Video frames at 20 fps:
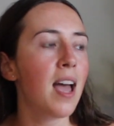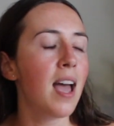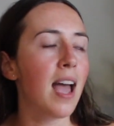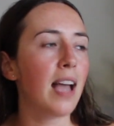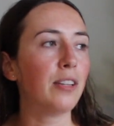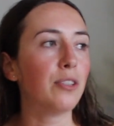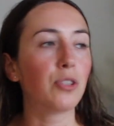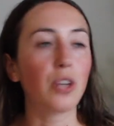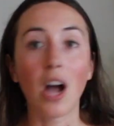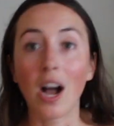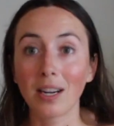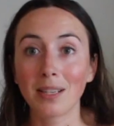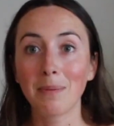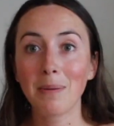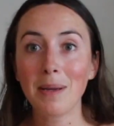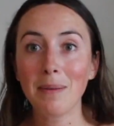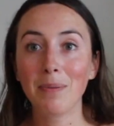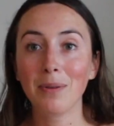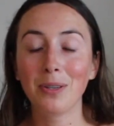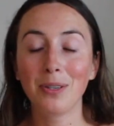and you talk to
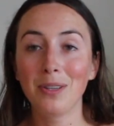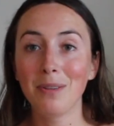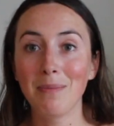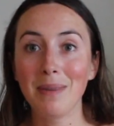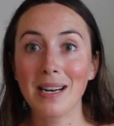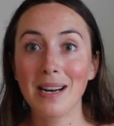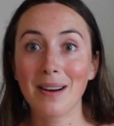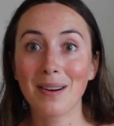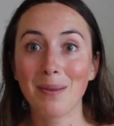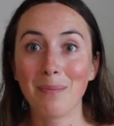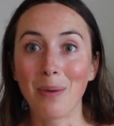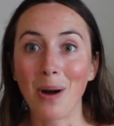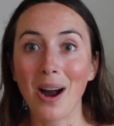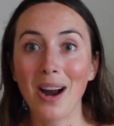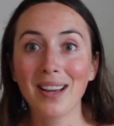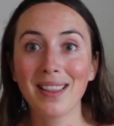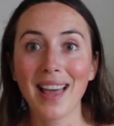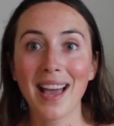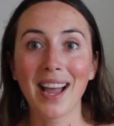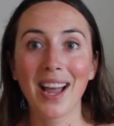people who you meet at a
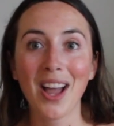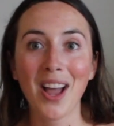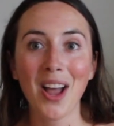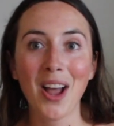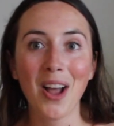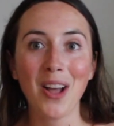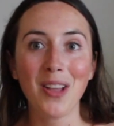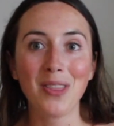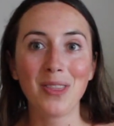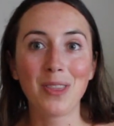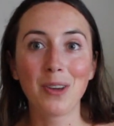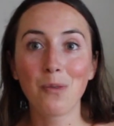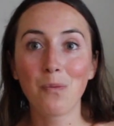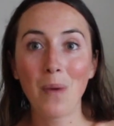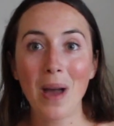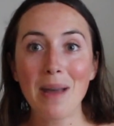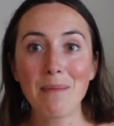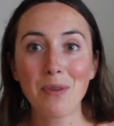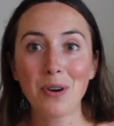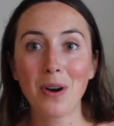bar, like they're
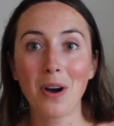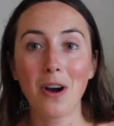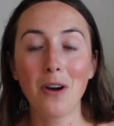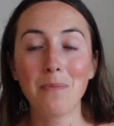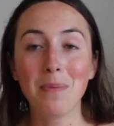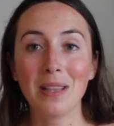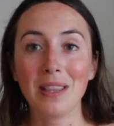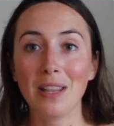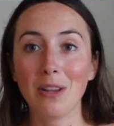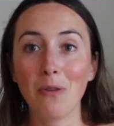way more open.